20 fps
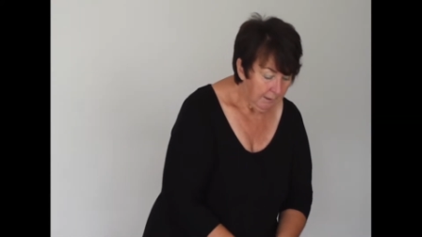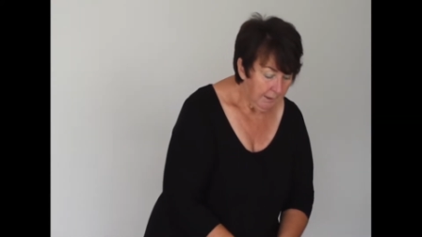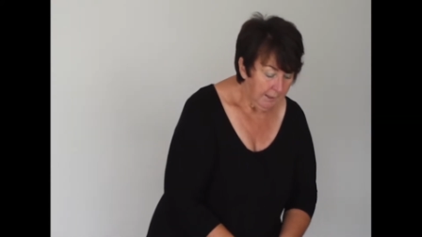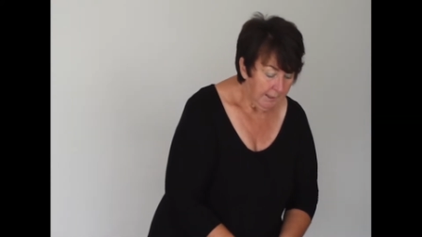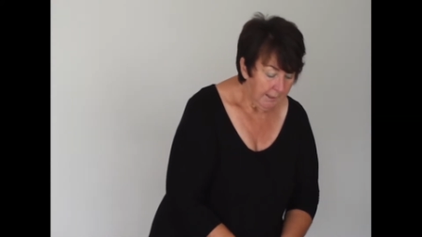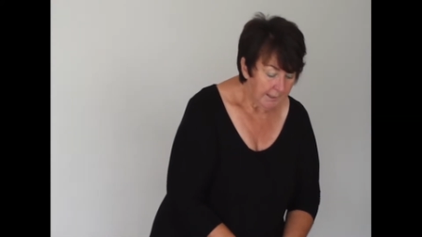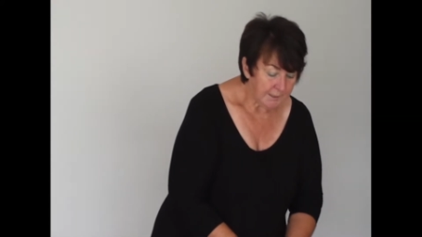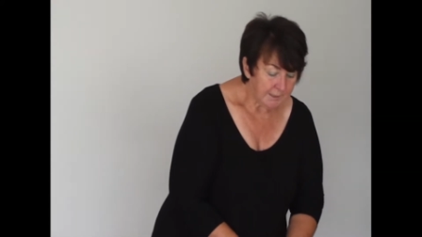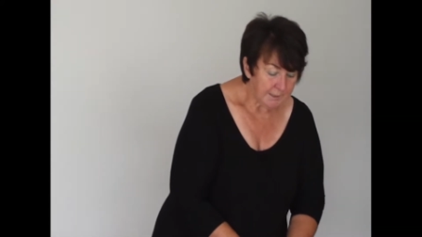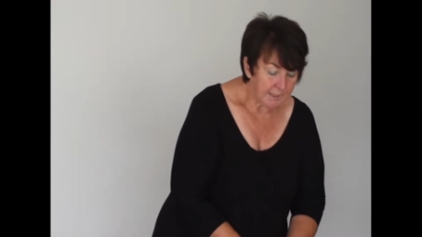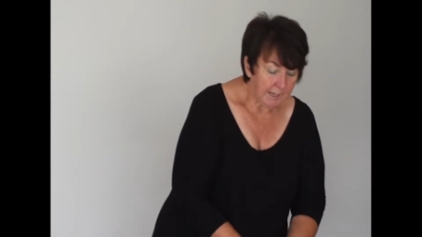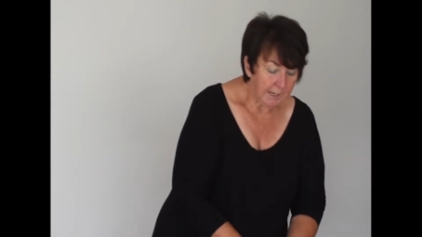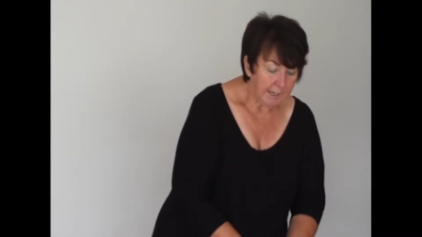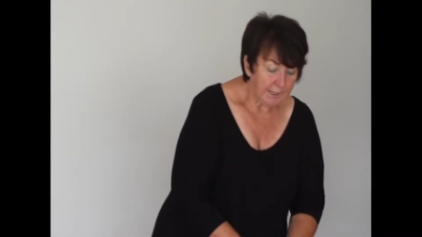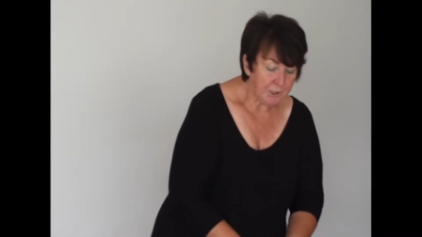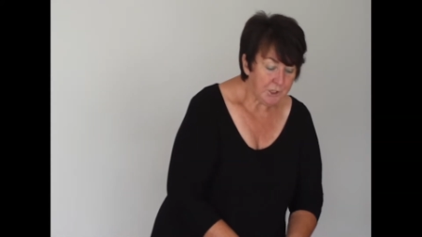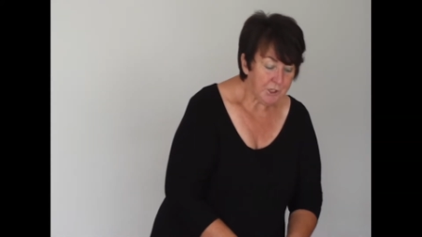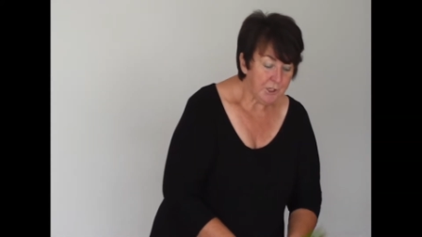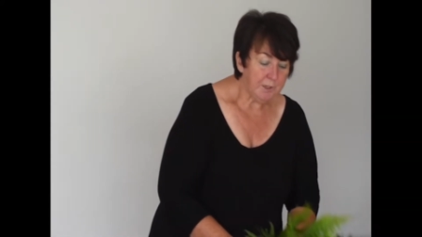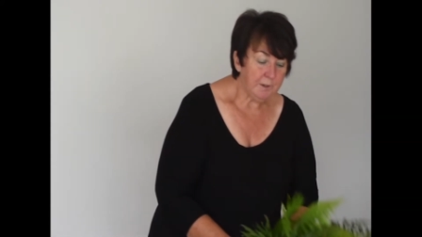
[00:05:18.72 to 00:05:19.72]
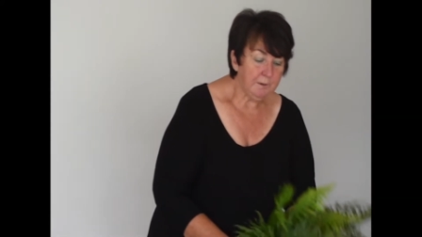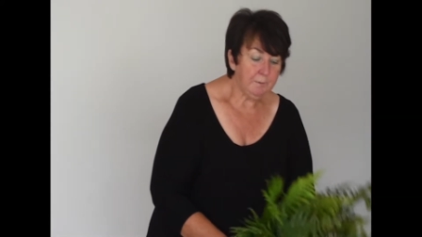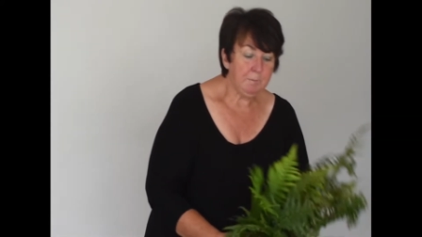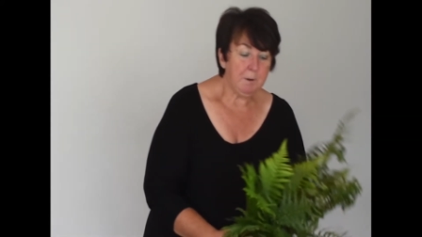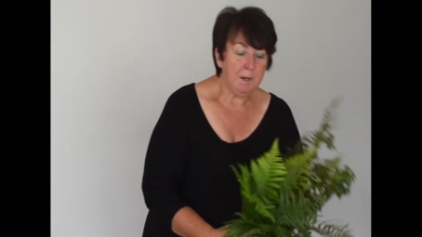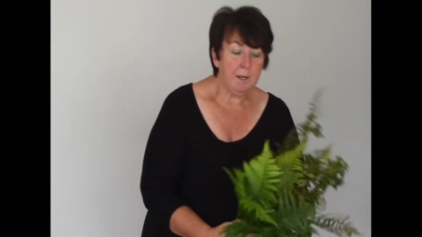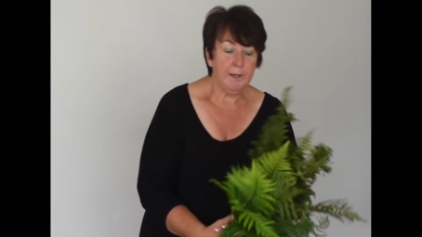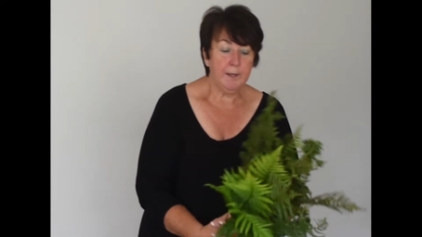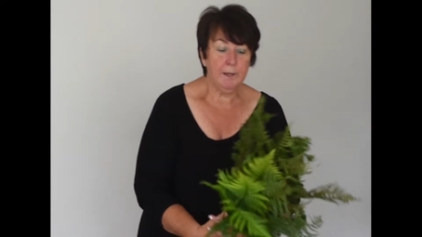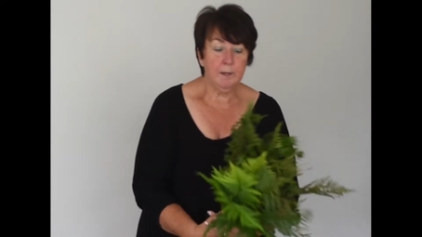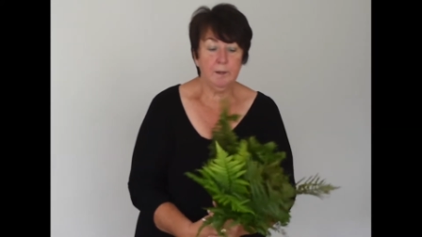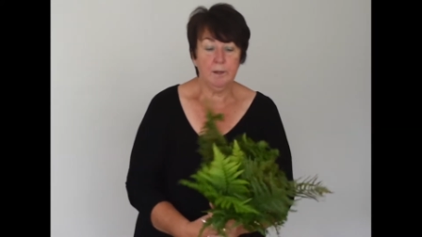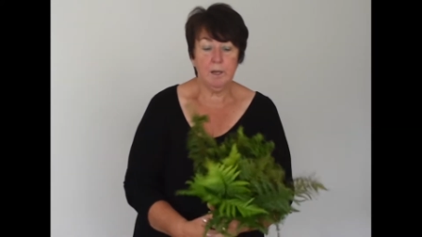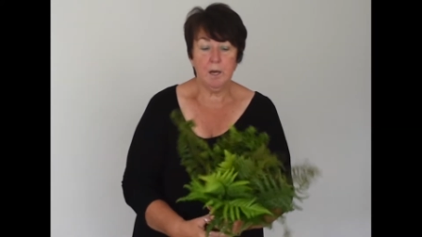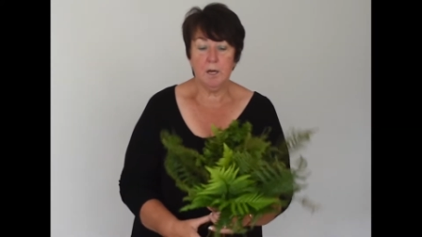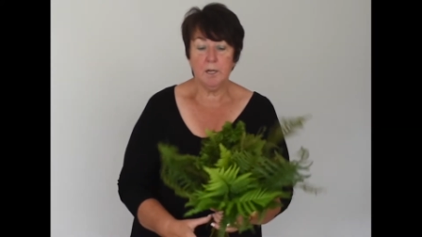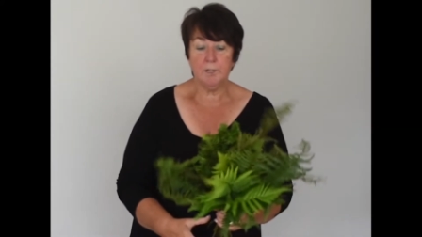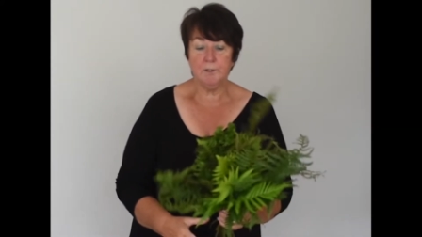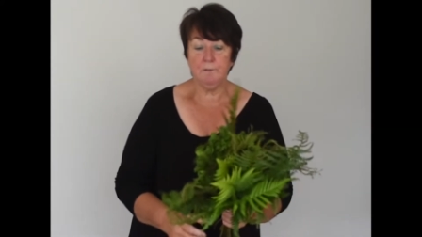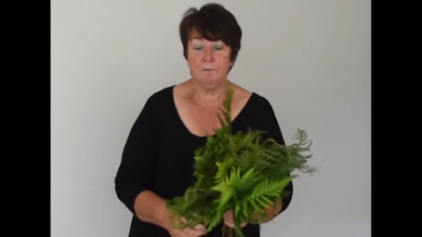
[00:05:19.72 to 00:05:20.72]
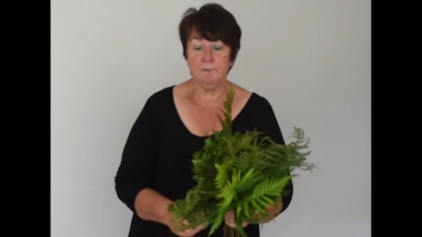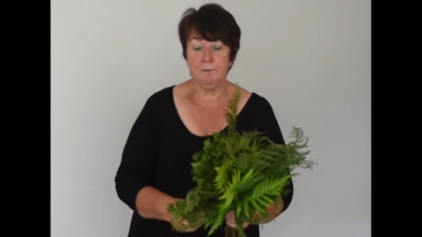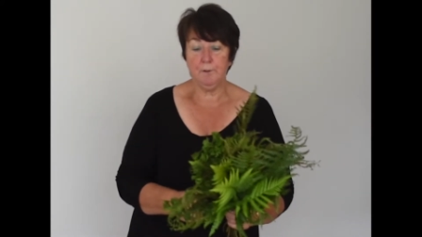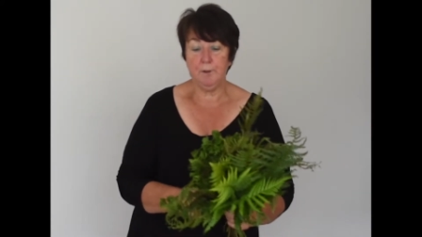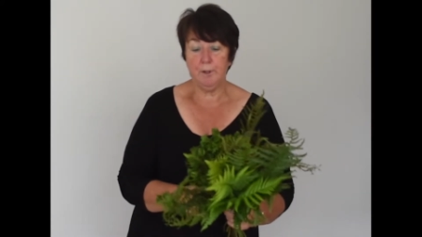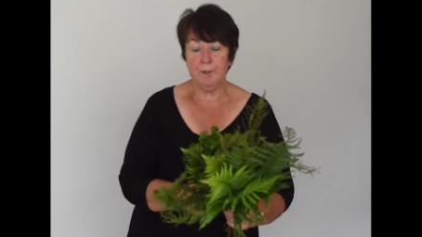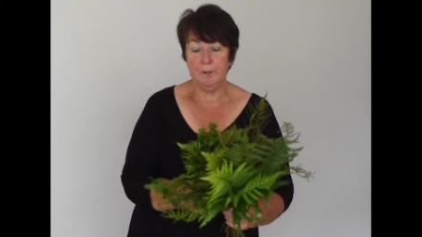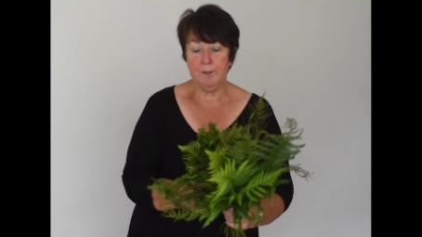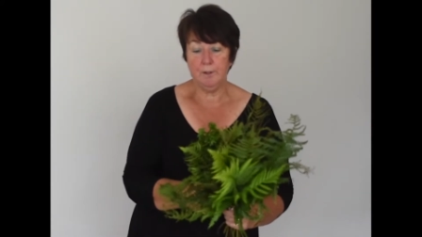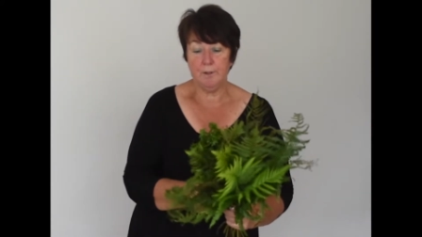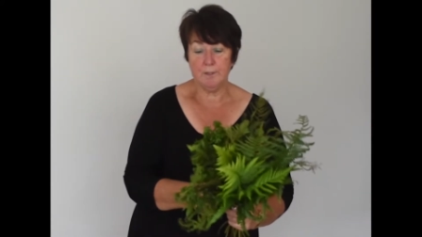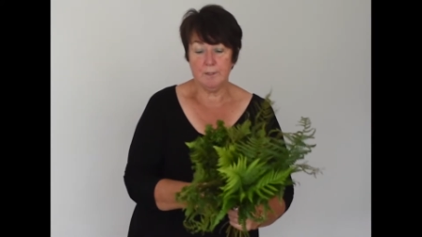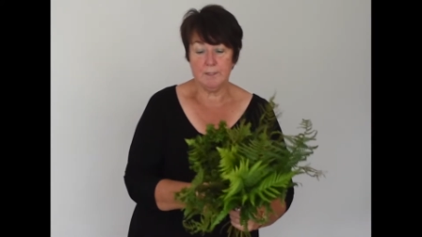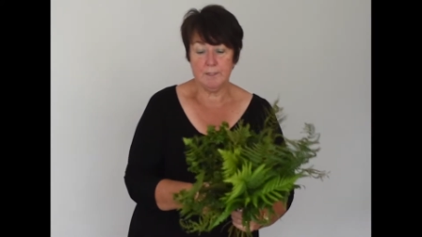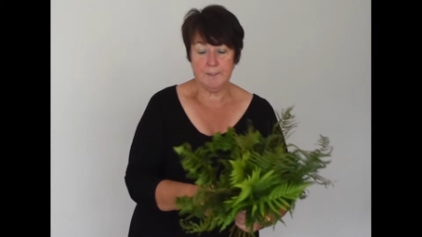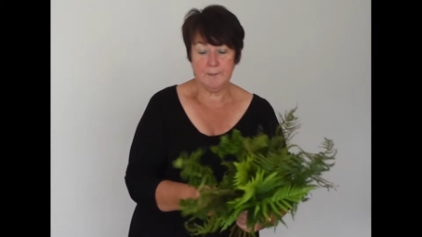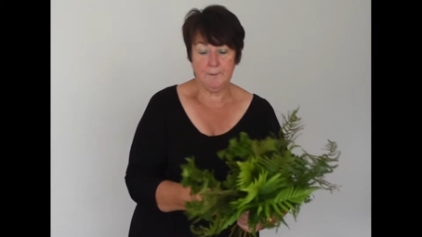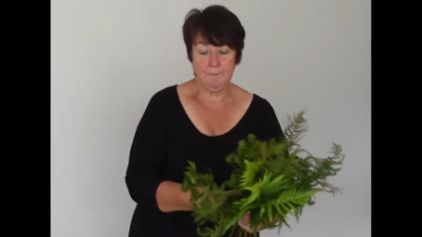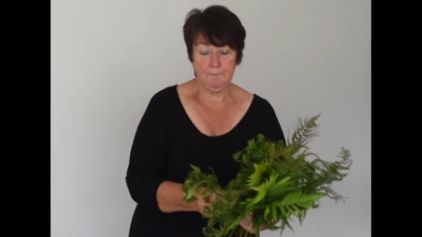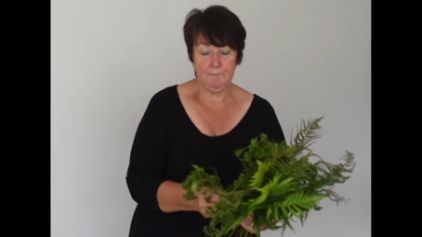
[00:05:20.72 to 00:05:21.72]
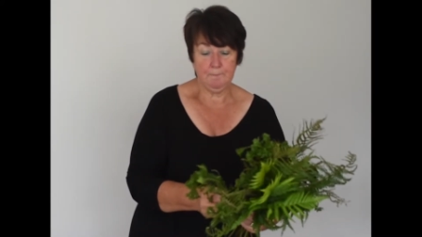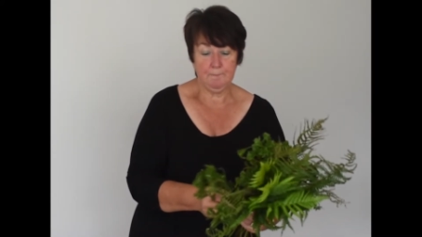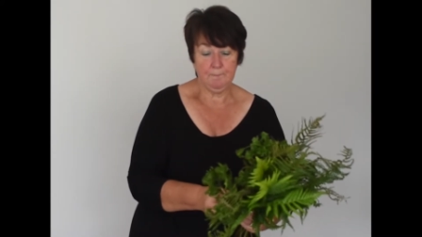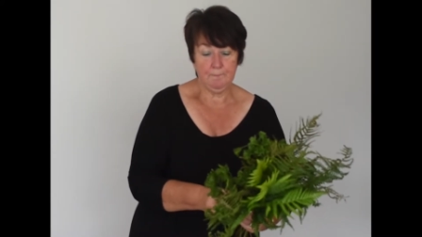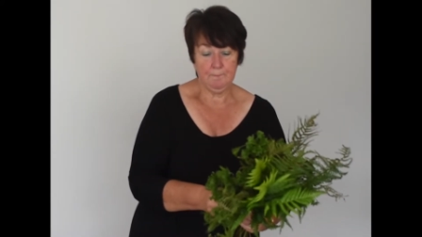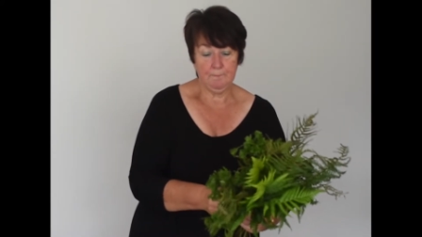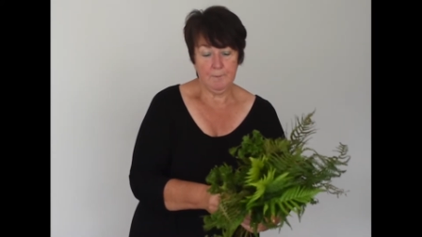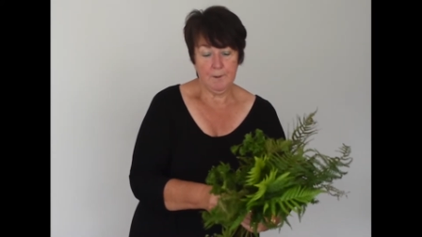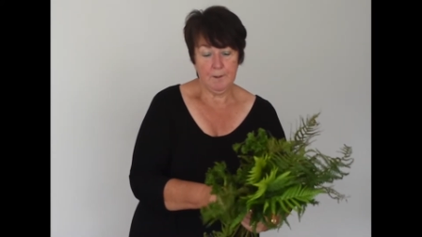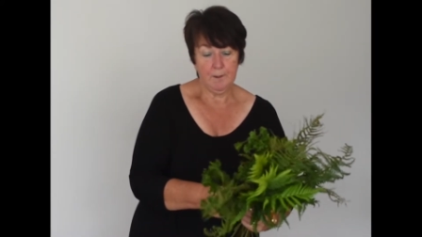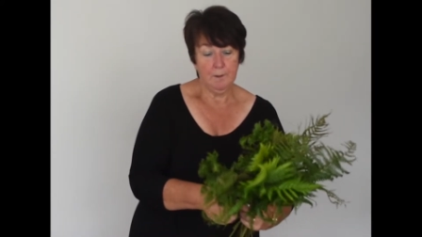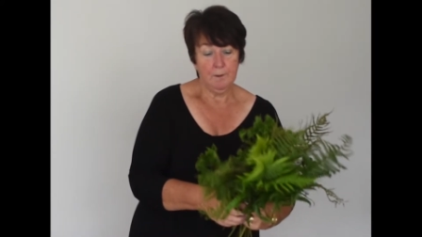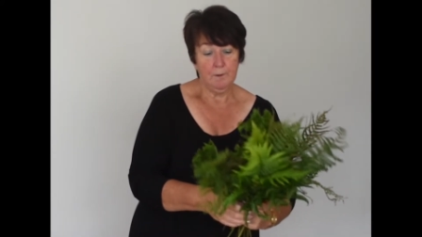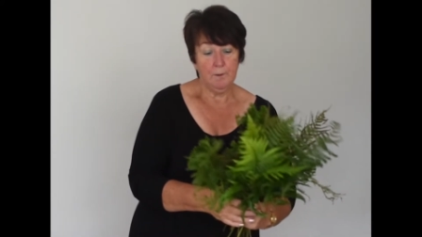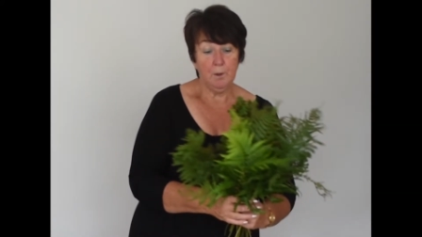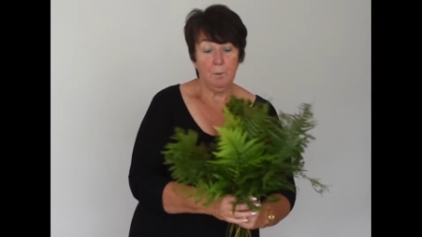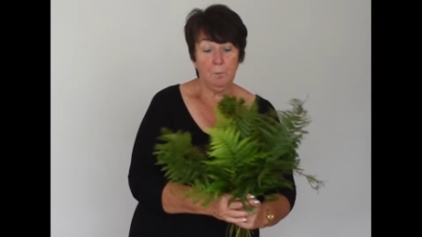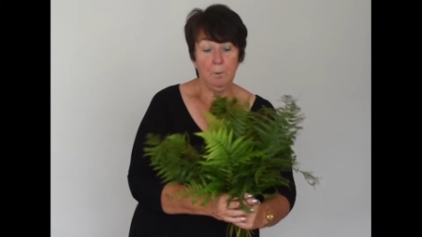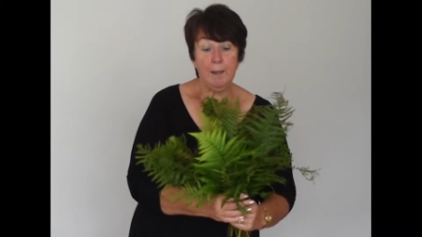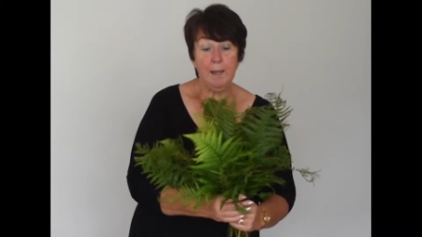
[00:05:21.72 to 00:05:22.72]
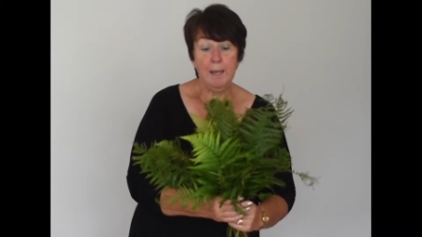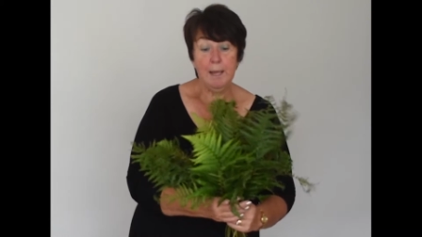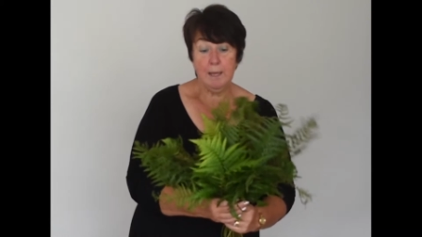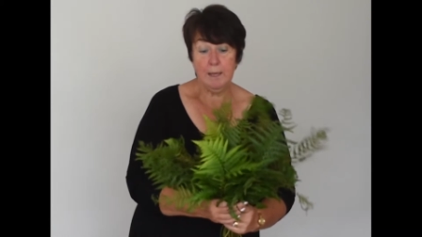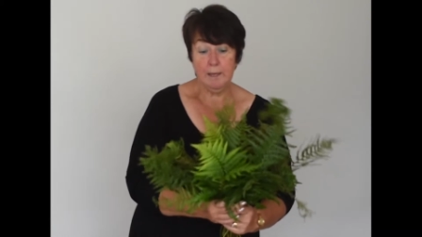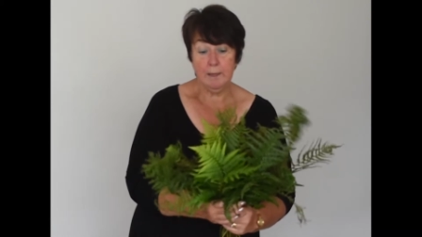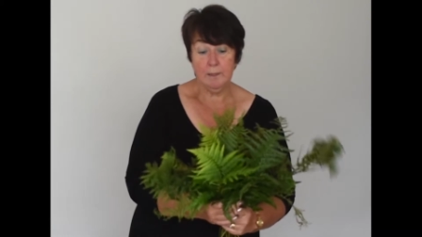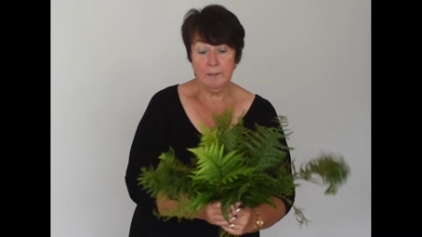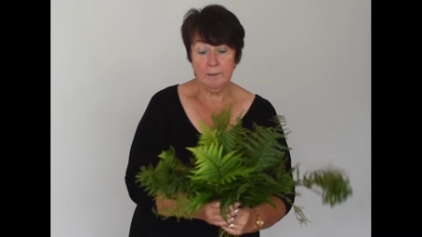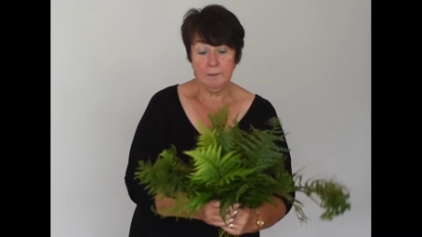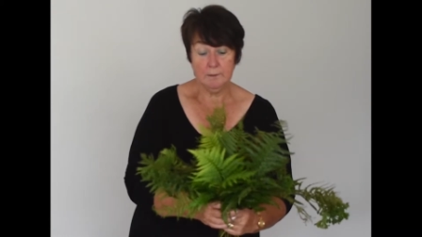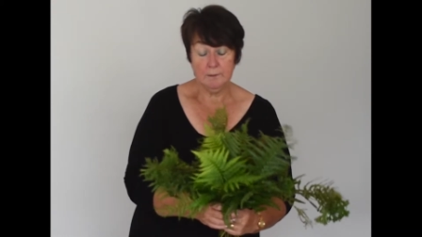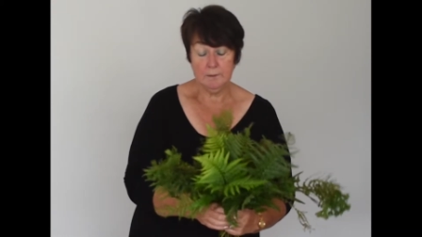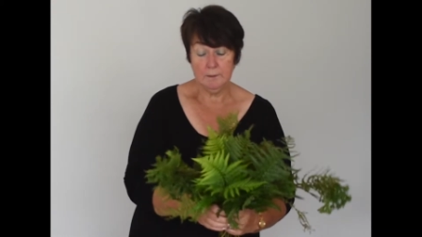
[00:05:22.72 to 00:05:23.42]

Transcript: and a collection of my garden ferns that were here